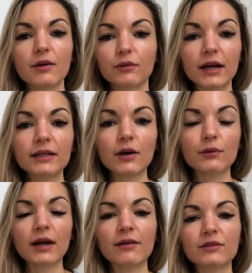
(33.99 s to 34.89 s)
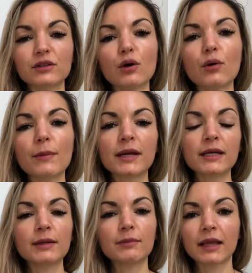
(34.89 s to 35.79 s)
Right now we have so
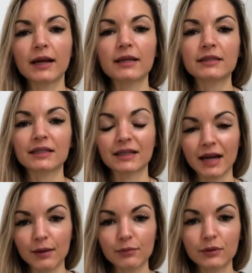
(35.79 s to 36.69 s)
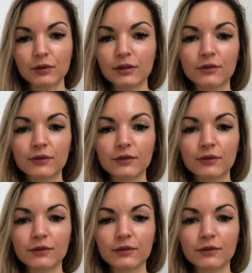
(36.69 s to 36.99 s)
many planets in Capricorn.